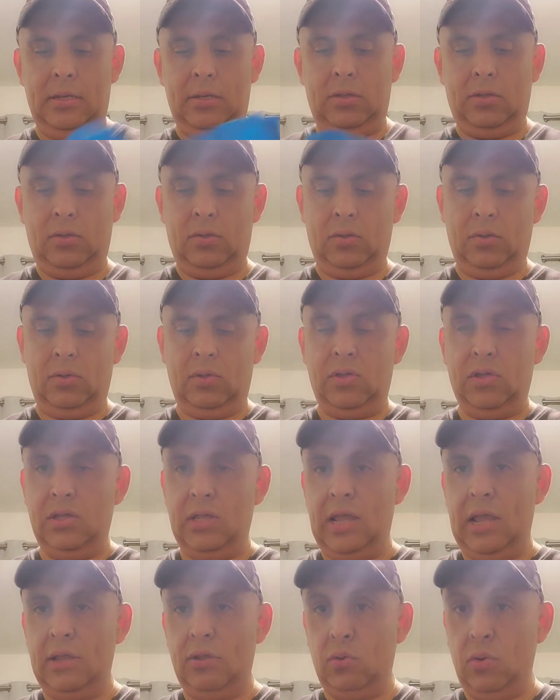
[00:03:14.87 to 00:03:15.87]
so it's
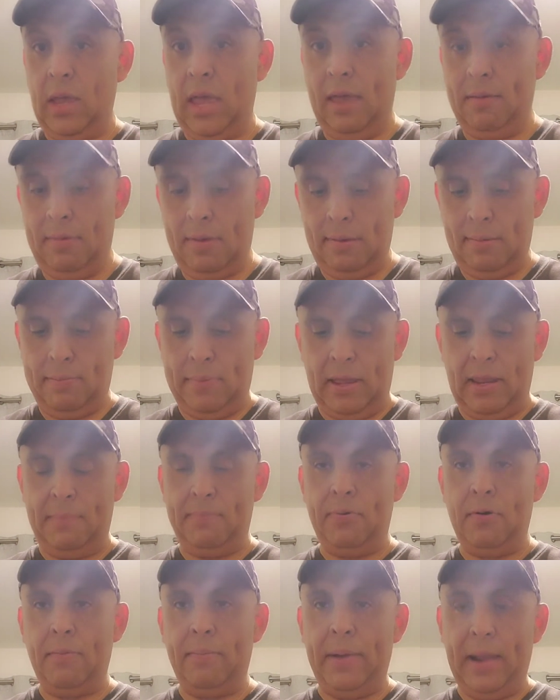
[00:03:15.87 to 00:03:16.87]
not too heavy, but it
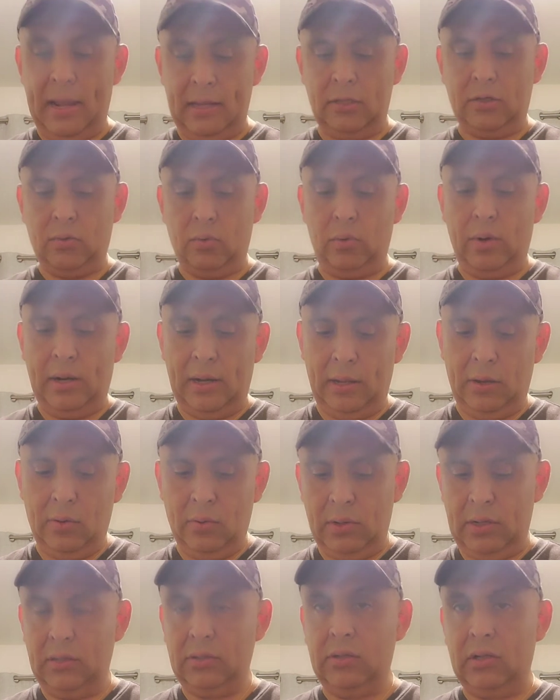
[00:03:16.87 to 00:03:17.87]
provides really
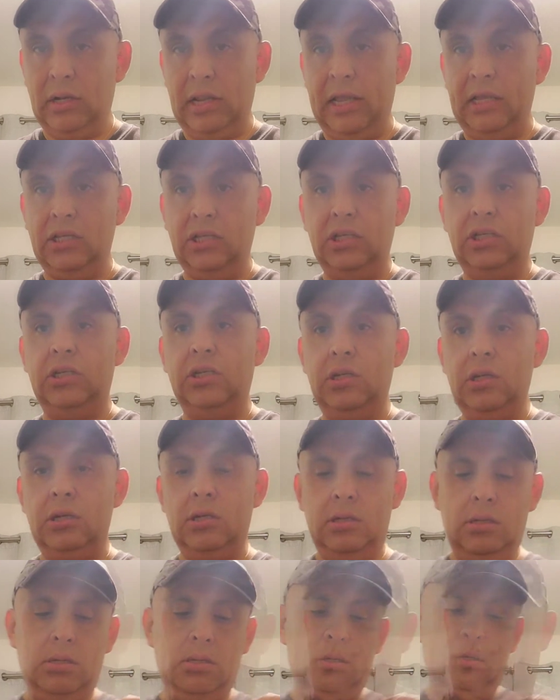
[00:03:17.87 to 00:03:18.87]
good insulation.
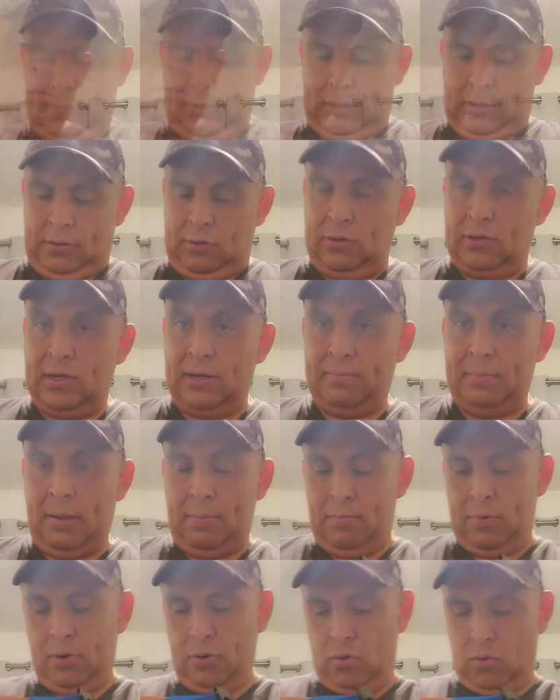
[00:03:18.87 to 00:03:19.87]
Just
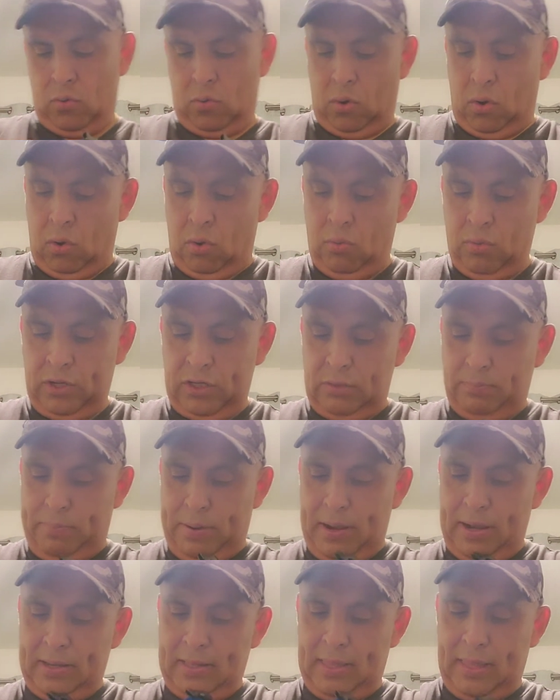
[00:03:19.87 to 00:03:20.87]
remember to always
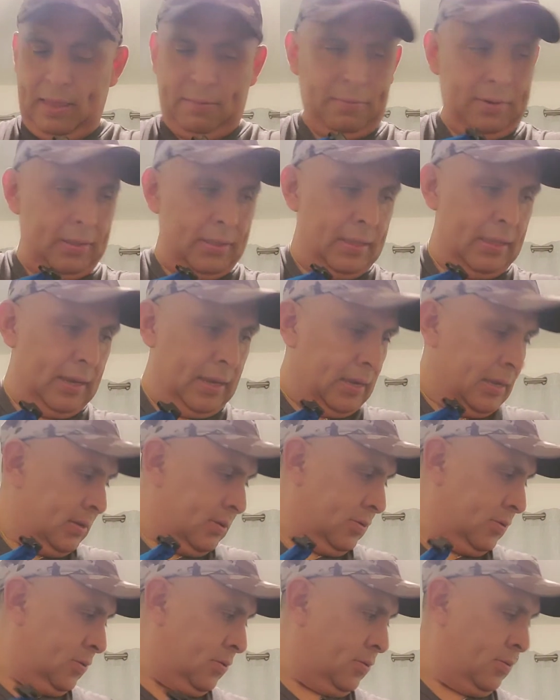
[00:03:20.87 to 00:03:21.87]
pack everything
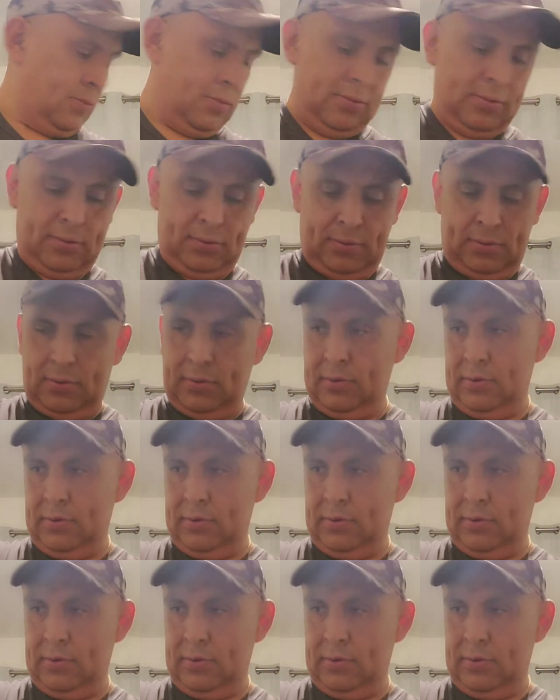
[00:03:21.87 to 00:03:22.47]
on